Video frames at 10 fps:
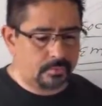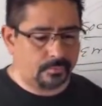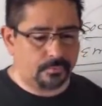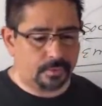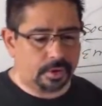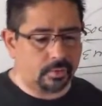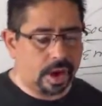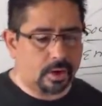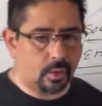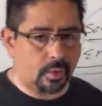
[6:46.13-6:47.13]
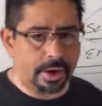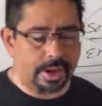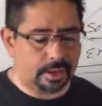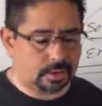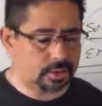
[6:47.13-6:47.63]
figure out a
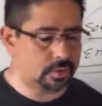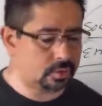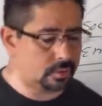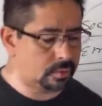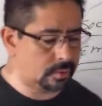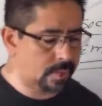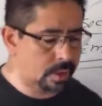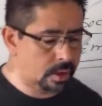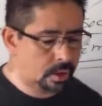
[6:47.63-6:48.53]
way to